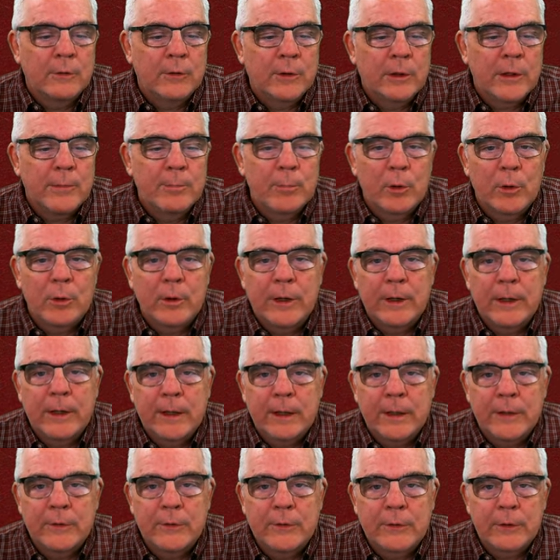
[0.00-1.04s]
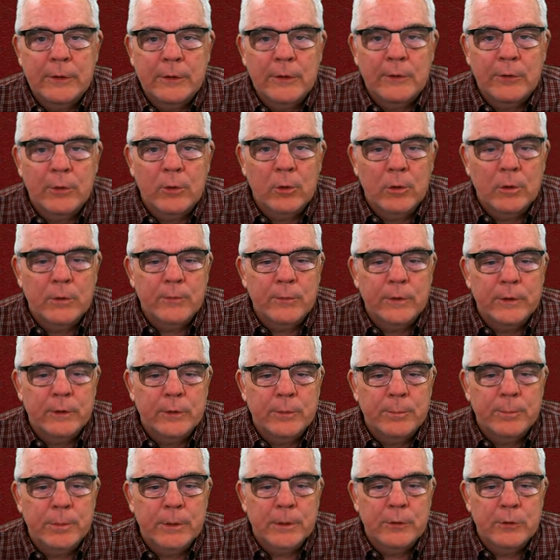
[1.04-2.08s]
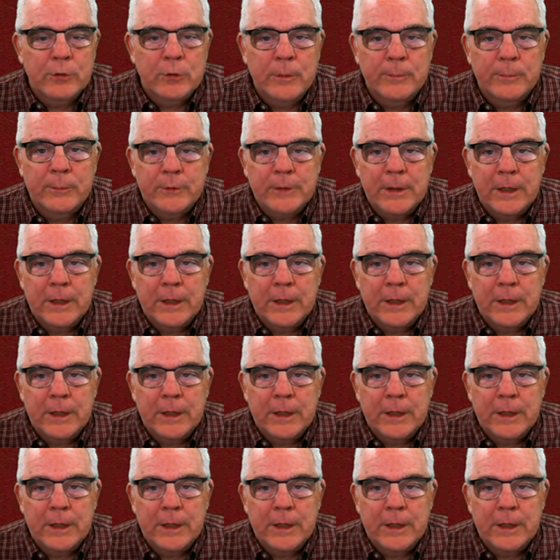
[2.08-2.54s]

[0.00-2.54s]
Tibor has his Horvitz bishops